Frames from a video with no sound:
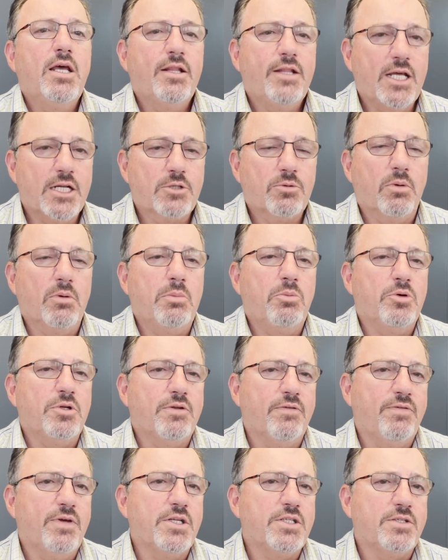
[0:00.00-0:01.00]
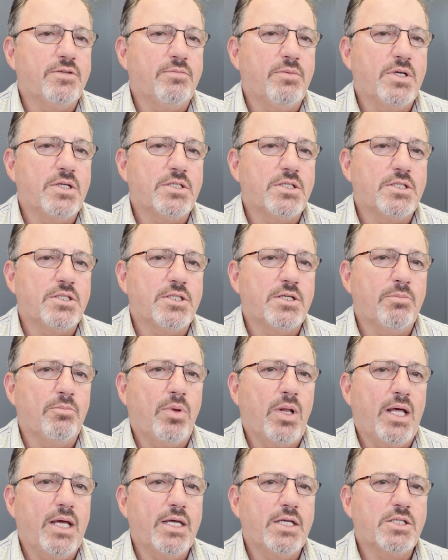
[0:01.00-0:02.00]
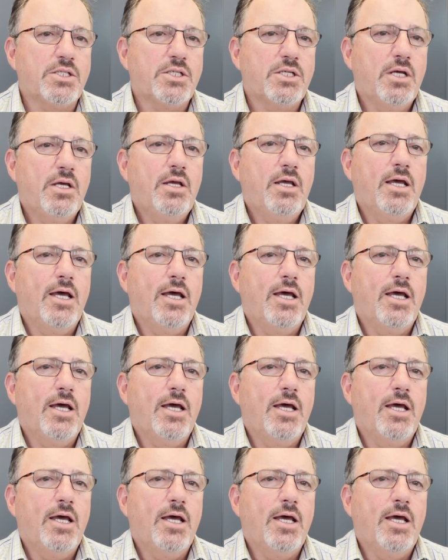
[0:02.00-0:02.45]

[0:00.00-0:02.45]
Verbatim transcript: That's where we put defensive measures in place,